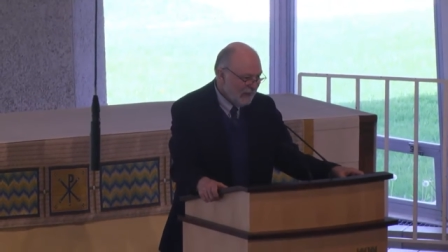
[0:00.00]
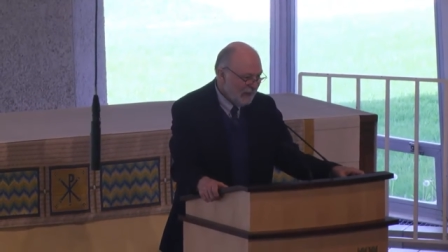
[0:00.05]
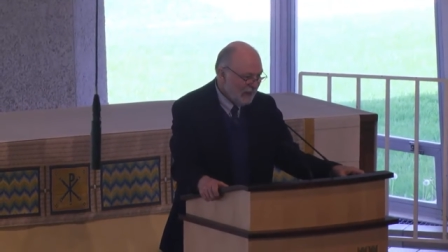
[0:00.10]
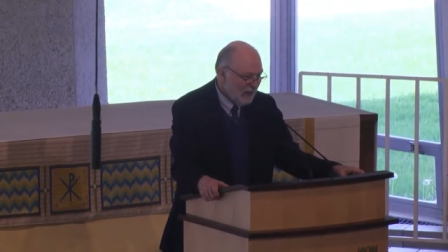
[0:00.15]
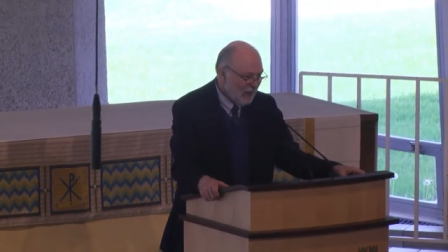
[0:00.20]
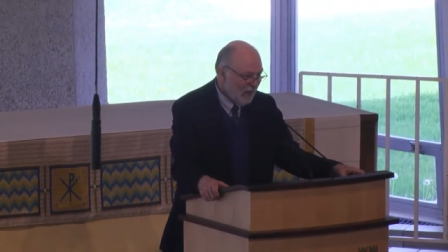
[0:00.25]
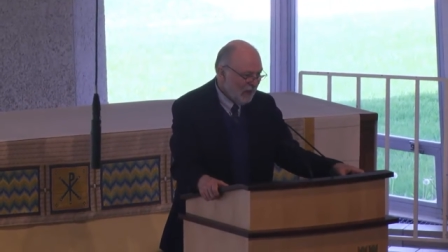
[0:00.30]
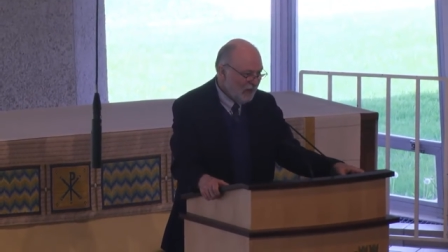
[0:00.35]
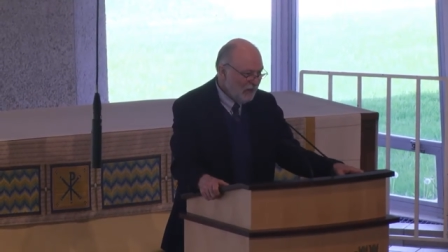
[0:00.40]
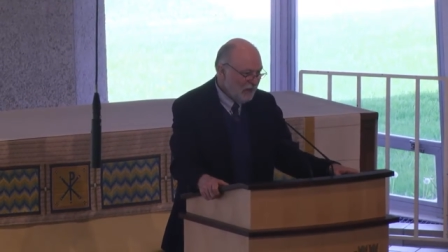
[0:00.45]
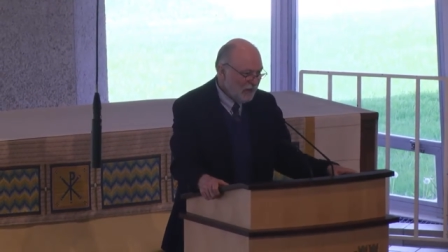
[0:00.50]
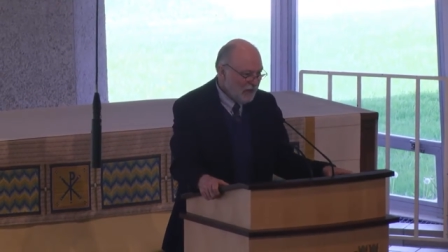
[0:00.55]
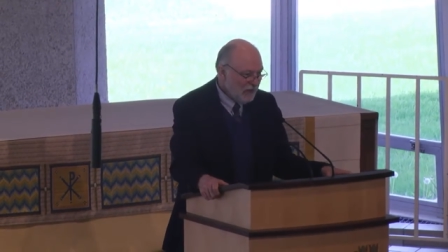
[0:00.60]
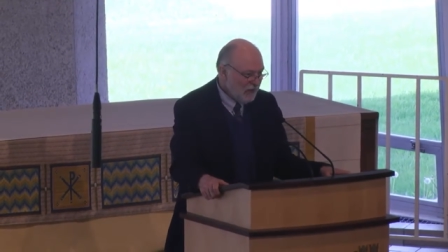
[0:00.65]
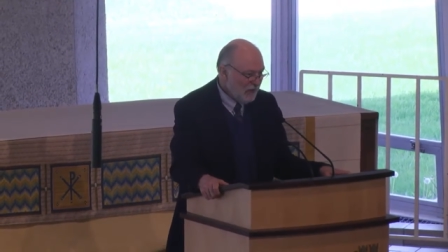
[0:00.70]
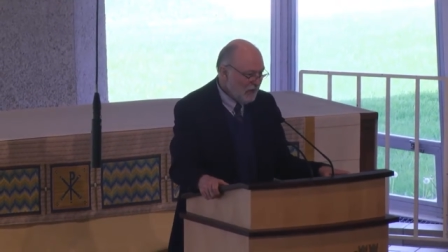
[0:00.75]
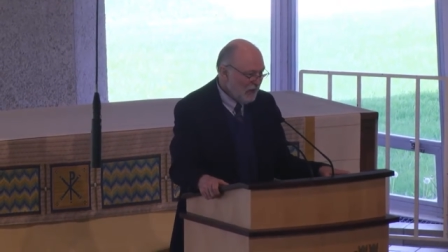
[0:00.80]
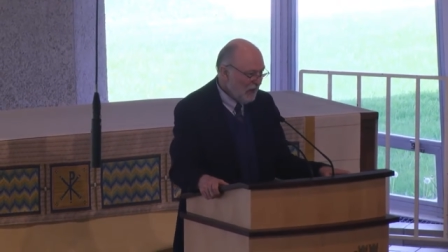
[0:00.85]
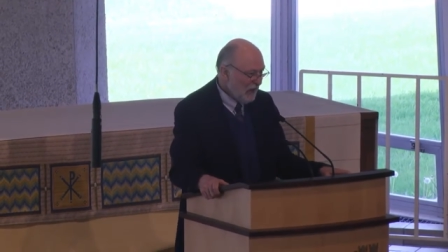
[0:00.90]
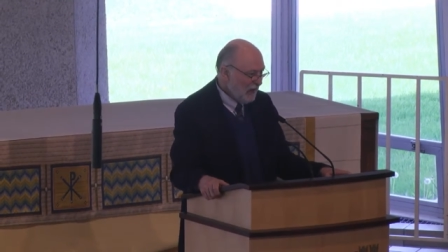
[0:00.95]

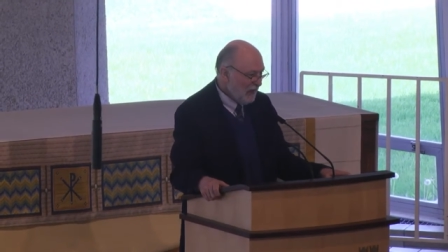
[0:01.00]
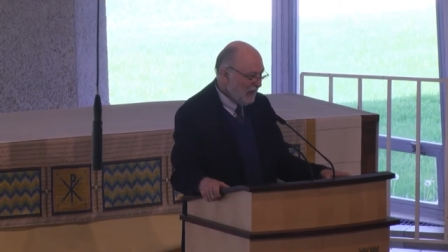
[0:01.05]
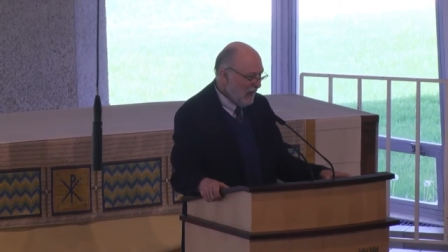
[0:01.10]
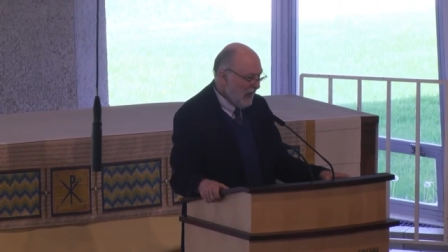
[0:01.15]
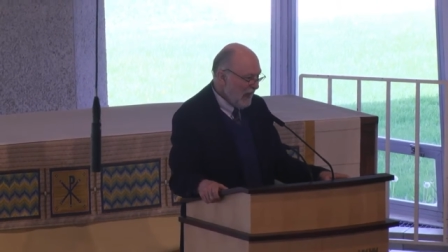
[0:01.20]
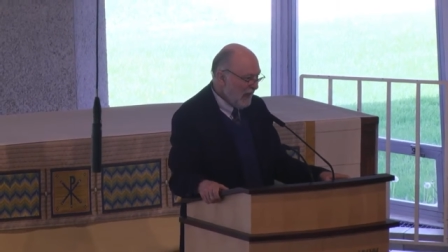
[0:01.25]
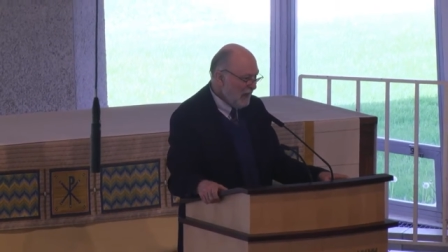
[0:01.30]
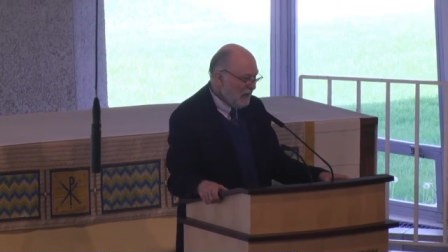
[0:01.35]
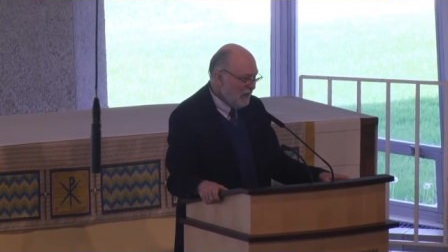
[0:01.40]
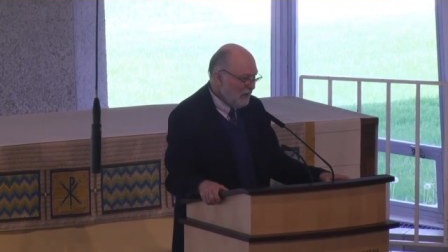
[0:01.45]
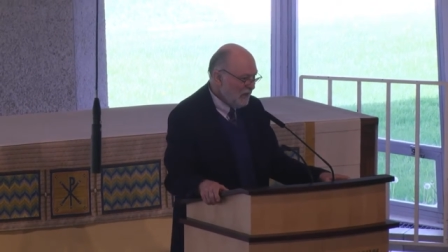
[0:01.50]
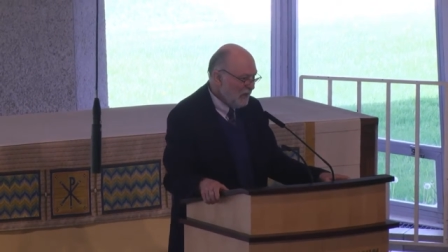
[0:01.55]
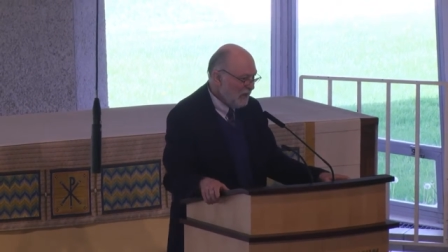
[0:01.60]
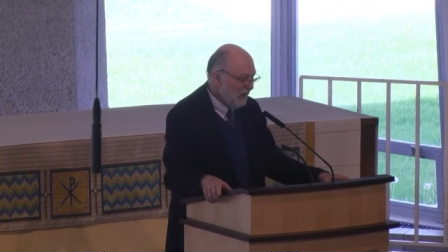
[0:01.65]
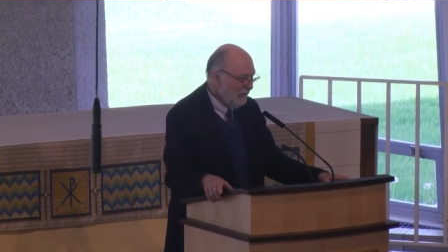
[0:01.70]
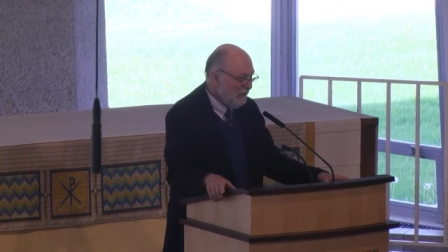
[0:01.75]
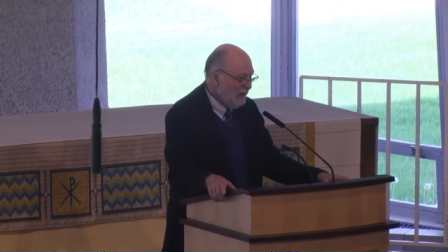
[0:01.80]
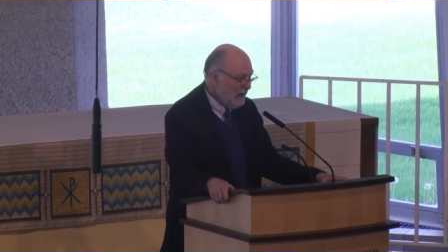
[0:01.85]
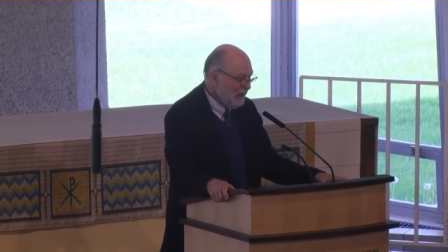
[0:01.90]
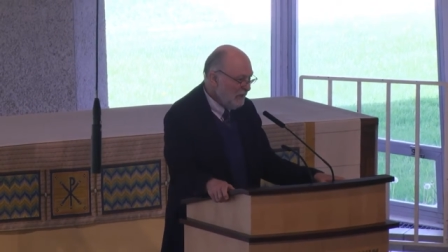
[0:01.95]
Conscious at age
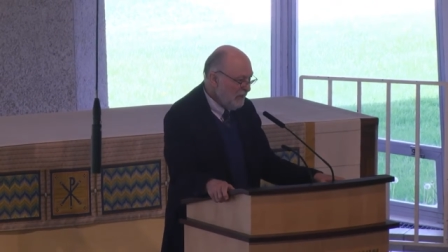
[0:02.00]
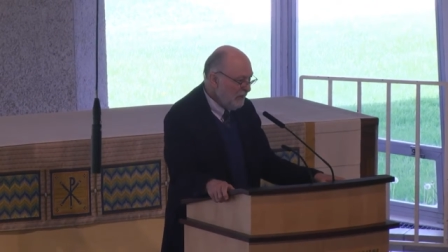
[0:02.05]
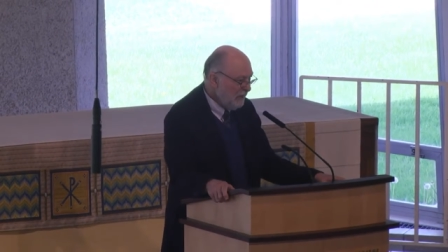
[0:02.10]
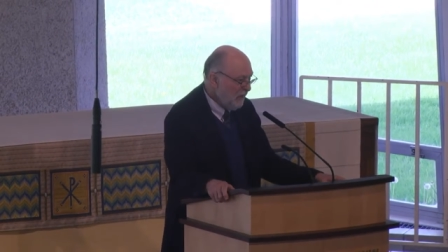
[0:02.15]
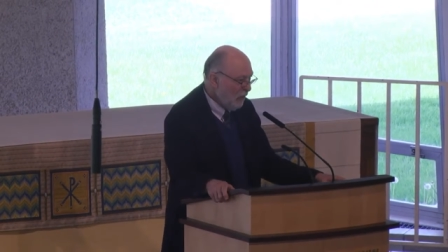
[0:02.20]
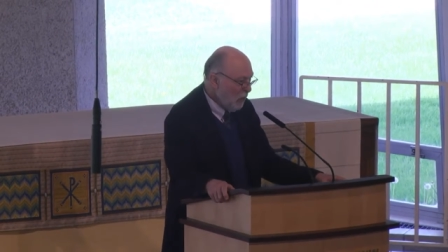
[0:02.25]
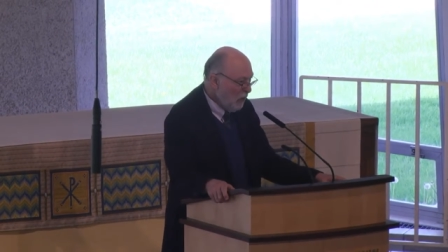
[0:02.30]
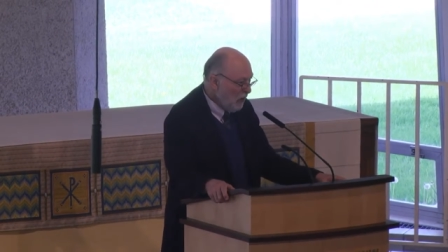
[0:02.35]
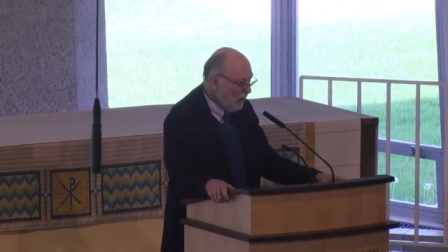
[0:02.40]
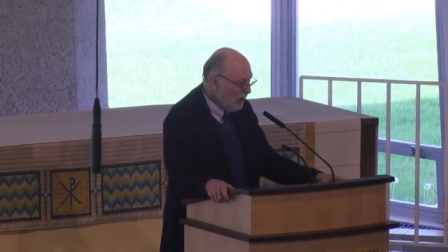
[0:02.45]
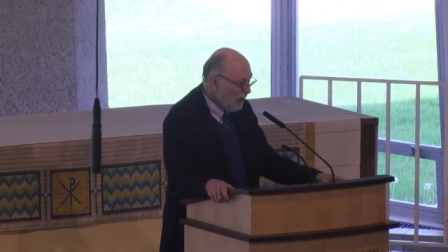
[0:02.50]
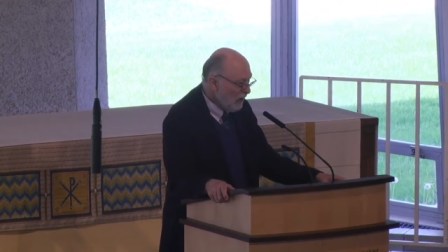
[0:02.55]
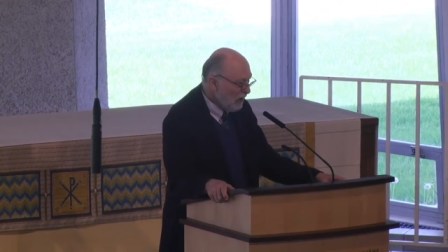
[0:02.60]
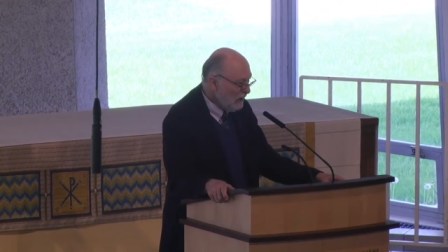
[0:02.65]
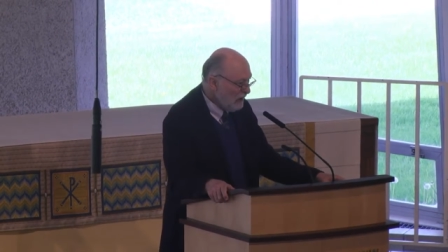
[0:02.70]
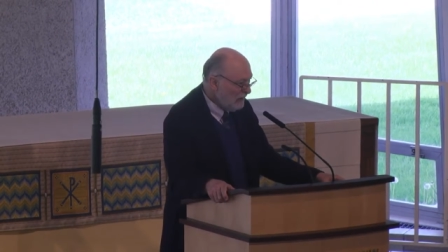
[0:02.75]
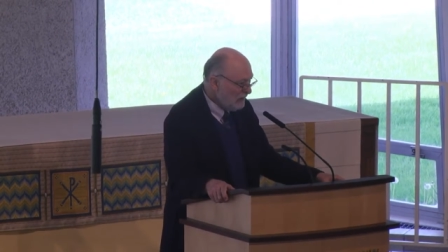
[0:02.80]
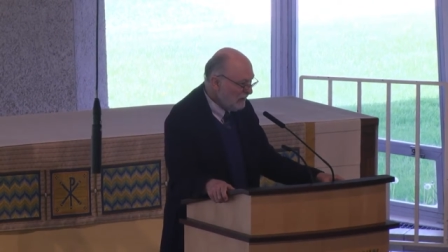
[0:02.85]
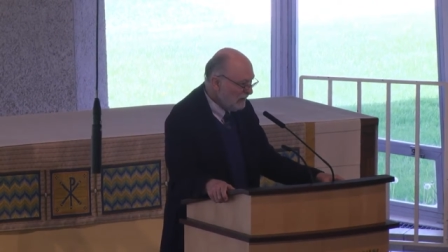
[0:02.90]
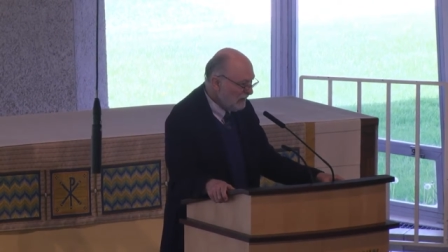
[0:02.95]
74